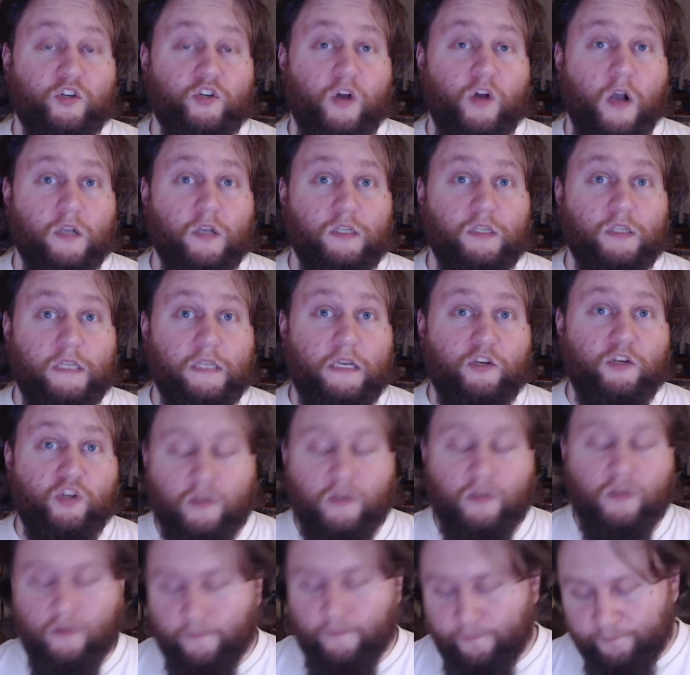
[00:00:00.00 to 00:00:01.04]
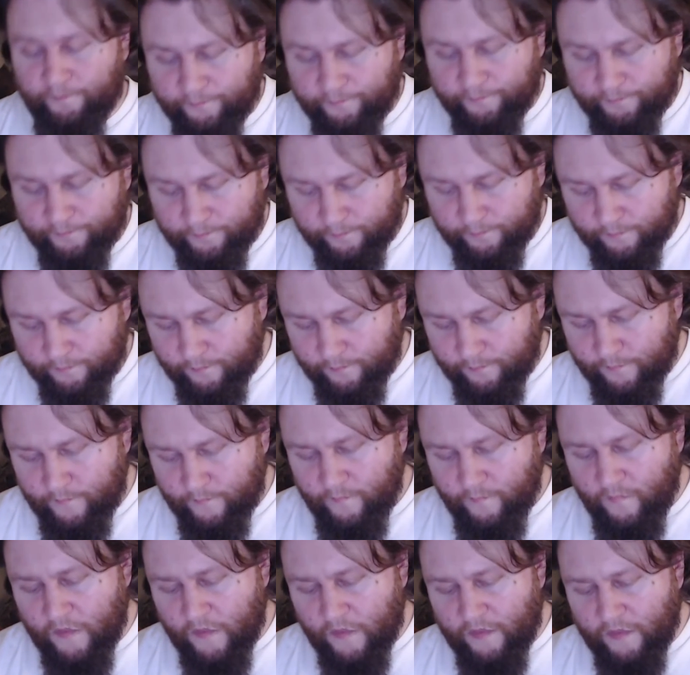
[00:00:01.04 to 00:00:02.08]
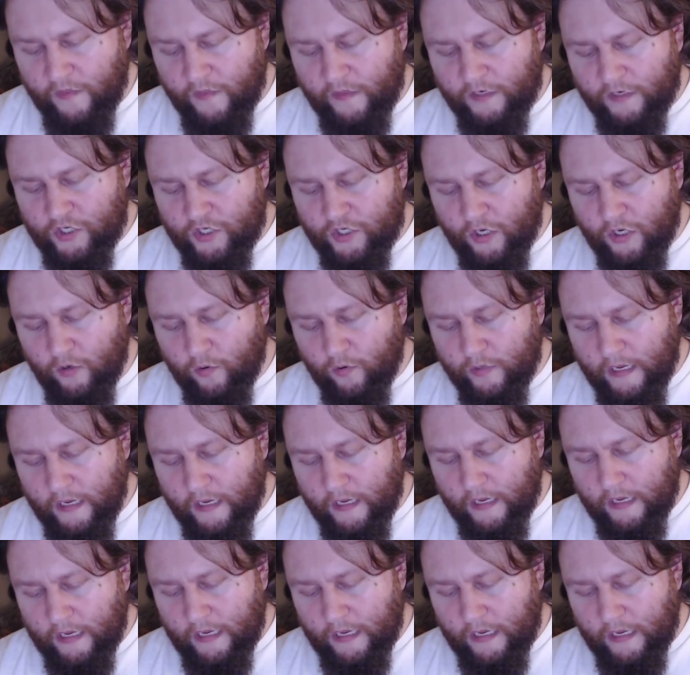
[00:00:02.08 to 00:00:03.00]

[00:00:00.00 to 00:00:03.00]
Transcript: Dogs Legion. Then they showed